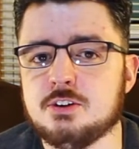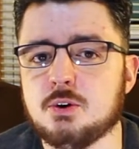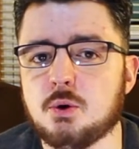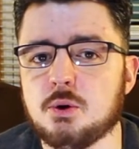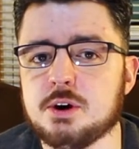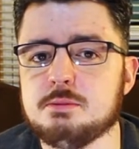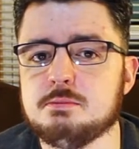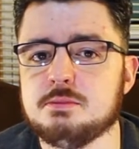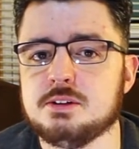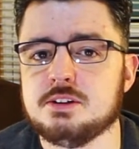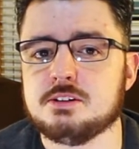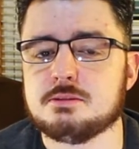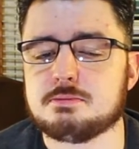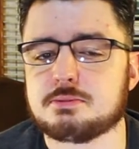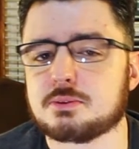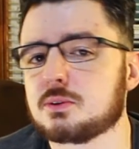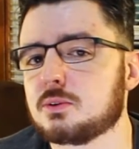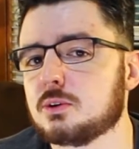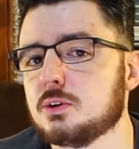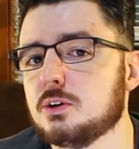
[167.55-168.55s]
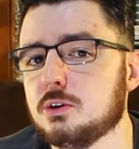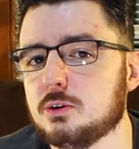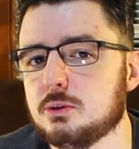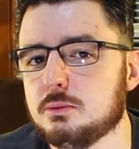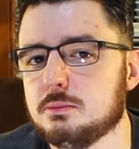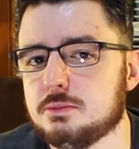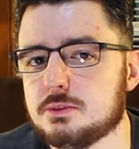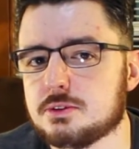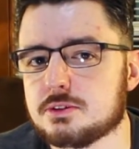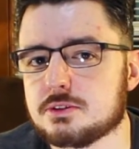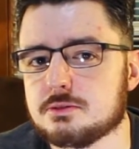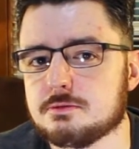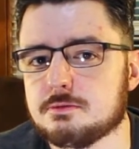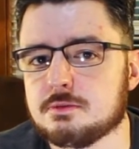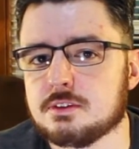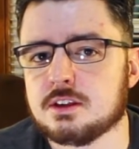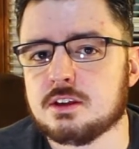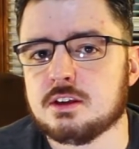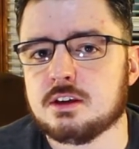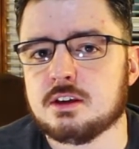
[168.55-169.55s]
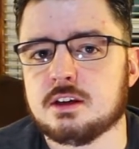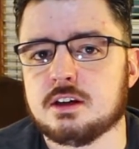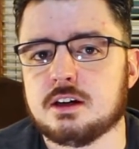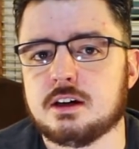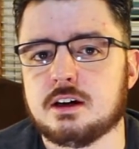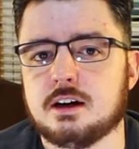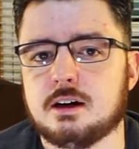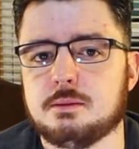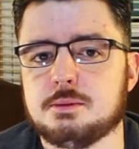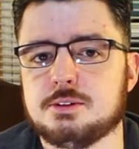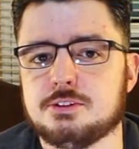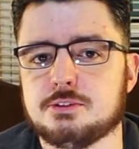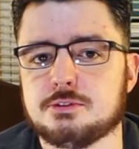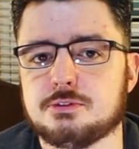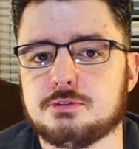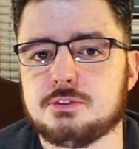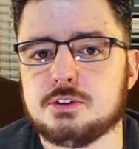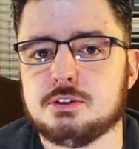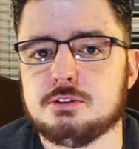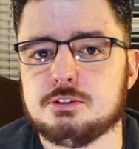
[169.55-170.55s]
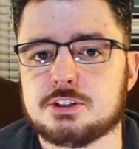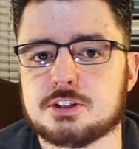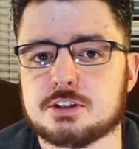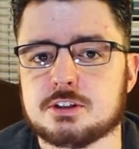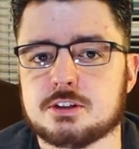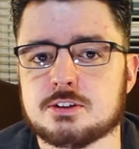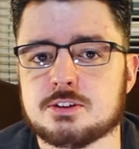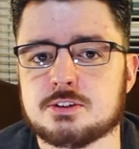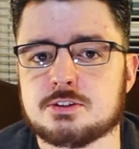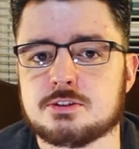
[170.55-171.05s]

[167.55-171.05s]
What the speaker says: Neumann probes in the future.